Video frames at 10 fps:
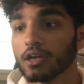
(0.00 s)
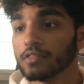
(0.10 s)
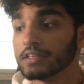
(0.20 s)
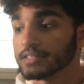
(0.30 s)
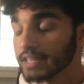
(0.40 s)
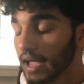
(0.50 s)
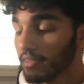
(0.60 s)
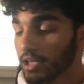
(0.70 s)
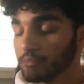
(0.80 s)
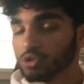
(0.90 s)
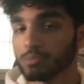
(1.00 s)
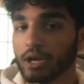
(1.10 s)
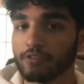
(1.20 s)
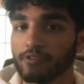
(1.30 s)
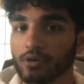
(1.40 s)
The stand that comes with the
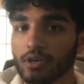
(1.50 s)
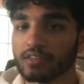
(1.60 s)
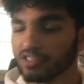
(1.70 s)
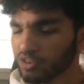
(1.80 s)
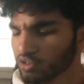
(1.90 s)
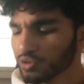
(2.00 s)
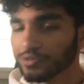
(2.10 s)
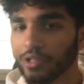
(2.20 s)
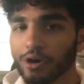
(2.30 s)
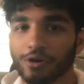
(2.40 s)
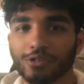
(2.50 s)
microphone is a little too low and